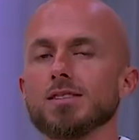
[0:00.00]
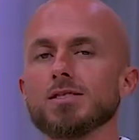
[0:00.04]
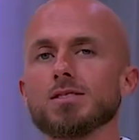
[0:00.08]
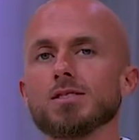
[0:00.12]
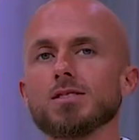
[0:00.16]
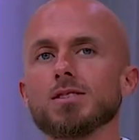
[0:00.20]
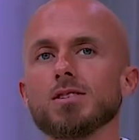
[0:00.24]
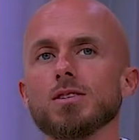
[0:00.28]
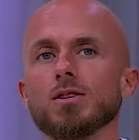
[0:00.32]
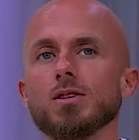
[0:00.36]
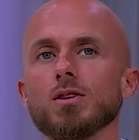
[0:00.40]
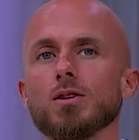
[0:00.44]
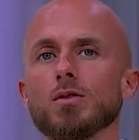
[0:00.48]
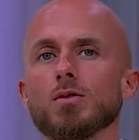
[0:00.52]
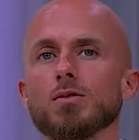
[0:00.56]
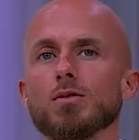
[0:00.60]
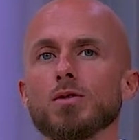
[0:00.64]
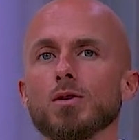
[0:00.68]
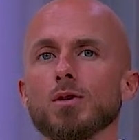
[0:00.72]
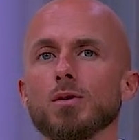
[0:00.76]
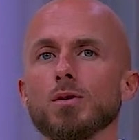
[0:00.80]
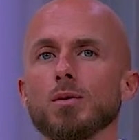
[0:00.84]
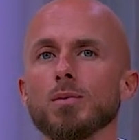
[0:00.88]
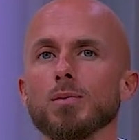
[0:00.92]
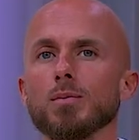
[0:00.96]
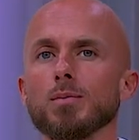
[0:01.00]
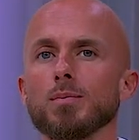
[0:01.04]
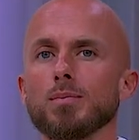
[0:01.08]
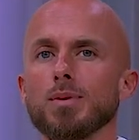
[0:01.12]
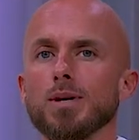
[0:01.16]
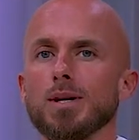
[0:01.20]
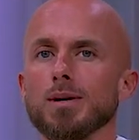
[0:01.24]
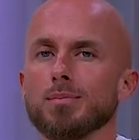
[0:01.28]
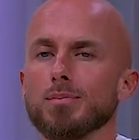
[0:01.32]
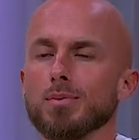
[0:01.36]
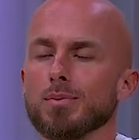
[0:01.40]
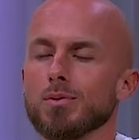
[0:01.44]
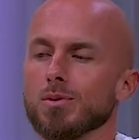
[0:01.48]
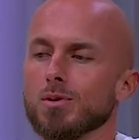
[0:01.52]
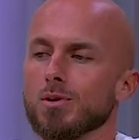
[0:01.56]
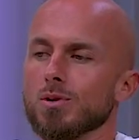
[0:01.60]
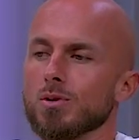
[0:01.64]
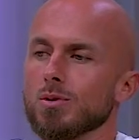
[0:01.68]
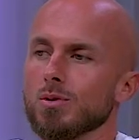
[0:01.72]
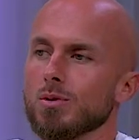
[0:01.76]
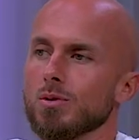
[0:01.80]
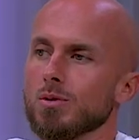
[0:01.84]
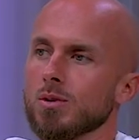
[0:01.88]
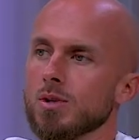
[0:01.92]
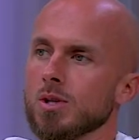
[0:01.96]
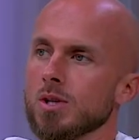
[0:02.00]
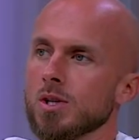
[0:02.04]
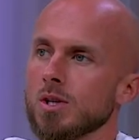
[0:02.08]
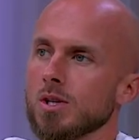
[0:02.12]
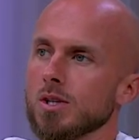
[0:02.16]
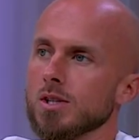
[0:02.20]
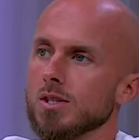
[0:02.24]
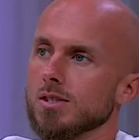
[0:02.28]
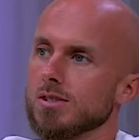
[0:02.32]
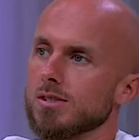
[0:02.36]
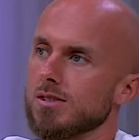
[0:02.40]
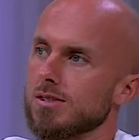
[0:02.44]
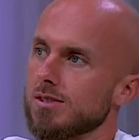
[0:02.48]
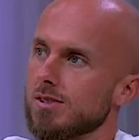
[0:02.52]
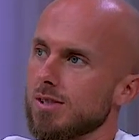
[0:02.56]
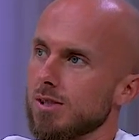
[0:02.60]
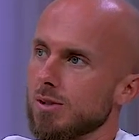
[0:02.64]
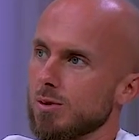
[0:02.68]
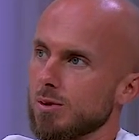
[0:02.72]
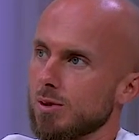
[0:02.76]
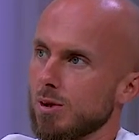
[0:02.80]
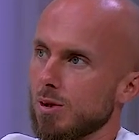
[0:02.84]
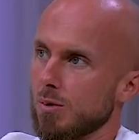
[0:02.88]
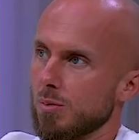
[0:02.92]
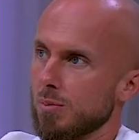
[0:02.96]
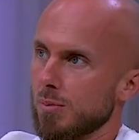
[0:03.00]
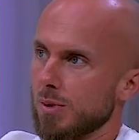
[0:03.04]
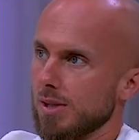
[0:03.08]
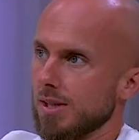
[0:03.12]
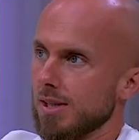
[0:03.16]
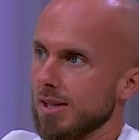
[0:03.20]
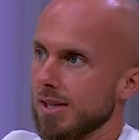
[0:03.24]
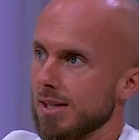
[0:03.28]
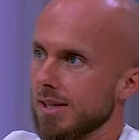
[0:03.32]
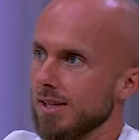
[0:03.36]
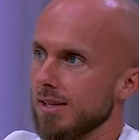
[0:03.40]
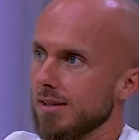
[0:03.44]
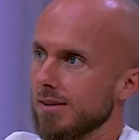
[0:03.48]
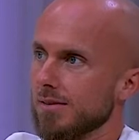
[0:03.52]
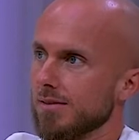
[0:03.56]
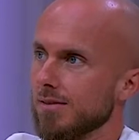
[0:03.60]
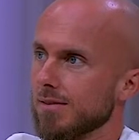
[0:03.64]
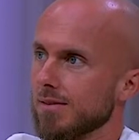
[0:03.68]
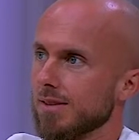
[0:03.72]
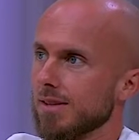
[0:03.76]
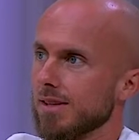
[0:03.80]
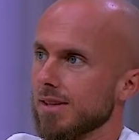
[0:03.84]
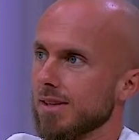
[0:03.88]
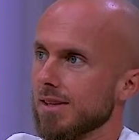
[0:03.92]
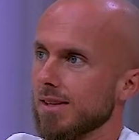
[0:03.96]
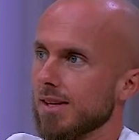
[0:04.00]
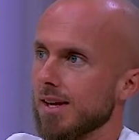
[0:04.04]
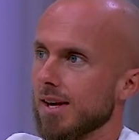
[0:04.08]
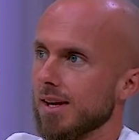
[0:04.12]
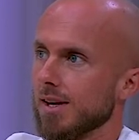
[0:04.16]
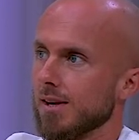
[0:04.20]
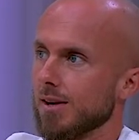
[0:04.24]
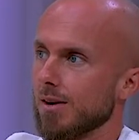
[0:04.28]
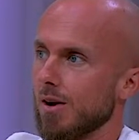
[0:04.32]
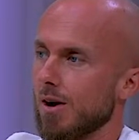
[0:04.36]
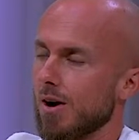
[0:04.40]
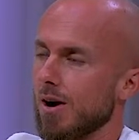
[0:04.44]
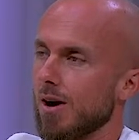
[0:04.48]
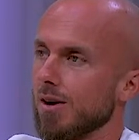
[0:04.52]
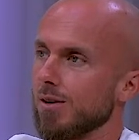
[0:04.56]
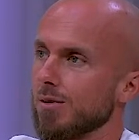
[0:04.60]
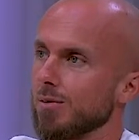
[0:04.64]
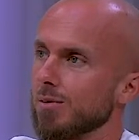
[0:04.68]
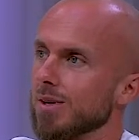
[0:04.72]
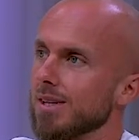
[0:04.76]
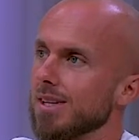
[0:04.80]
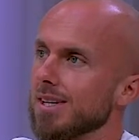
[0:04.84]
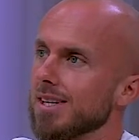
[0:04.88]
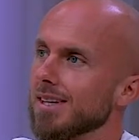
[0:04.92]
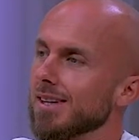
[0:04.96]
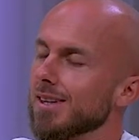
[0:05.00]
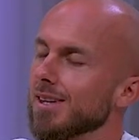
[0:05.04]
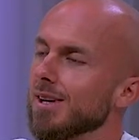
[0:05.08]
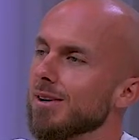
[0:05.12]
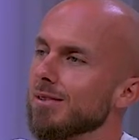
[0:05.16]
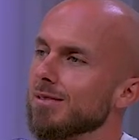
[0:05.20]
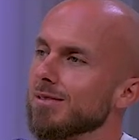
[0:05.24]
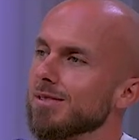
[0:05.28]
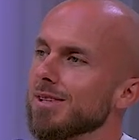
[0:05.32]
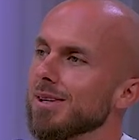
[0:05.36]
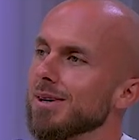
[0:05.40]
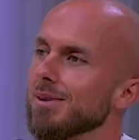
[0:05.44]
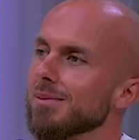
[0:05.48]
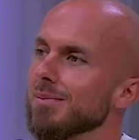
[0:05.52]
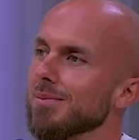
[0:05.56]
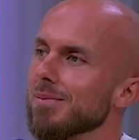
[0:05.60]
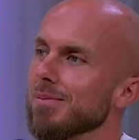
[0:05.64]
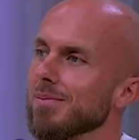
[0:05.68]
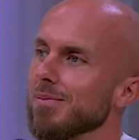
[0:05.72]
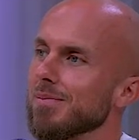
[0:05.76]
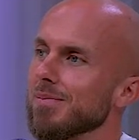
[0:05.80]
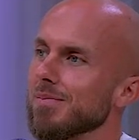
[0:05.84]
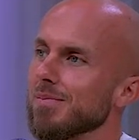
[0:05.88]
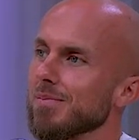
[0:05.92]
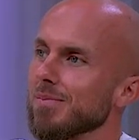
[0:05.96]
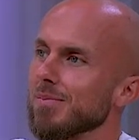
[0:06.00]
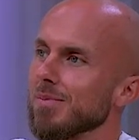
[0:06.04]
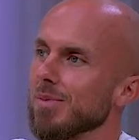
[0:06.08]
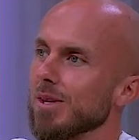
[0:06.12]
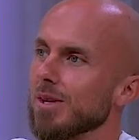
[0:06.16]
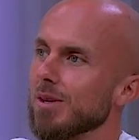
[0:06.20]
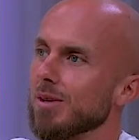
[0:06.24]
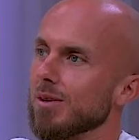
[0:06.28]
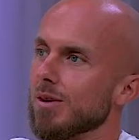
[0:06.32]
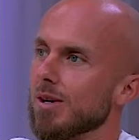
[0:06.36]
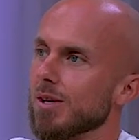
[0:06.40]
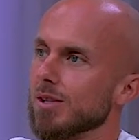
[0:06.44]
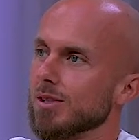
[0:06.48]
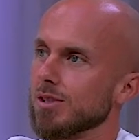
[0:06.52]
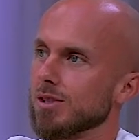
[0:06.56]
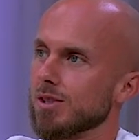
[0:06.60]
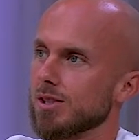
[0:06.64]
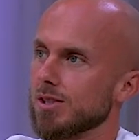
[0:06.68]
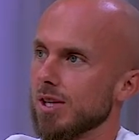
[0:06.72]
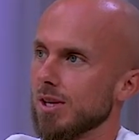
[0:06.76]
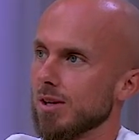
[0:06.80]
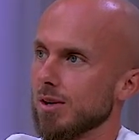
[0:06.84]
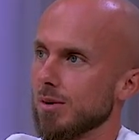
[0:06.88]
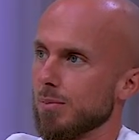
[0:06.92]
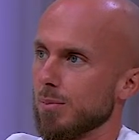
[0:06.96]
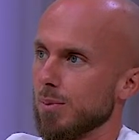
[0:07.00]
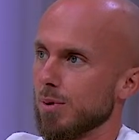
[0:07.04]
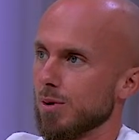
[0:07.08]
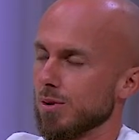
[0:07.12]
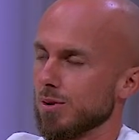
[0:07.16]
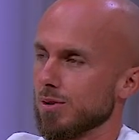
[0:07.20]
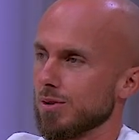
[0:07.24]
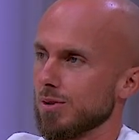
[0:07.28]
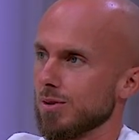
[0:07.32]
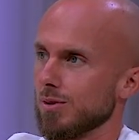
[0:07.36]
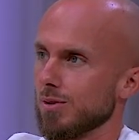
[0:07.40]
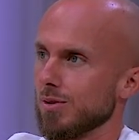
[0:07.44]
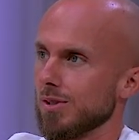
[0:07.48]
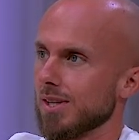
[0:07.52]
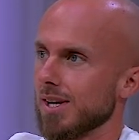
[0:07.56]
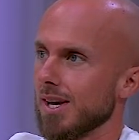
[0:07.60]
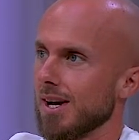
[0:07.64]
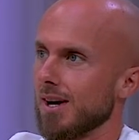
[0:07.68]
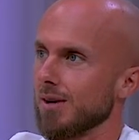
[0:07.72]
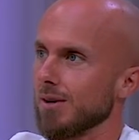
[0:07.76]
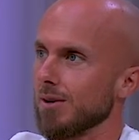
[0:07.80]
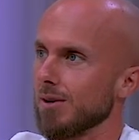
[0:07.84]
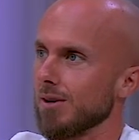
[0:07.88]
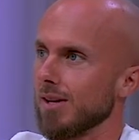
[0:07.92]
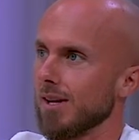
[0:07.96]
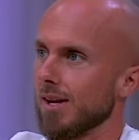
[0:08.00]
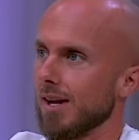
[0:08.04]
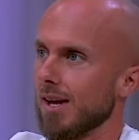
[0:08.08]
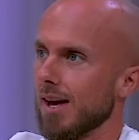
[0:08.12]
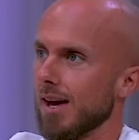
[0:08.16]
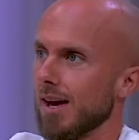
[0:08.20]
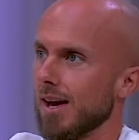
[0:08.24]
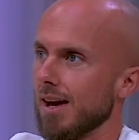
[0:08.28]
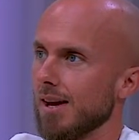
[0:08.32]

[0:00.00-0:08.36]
you know, for people who still don't believe that God really loves them. You know, I'll just share a personal encounter that I had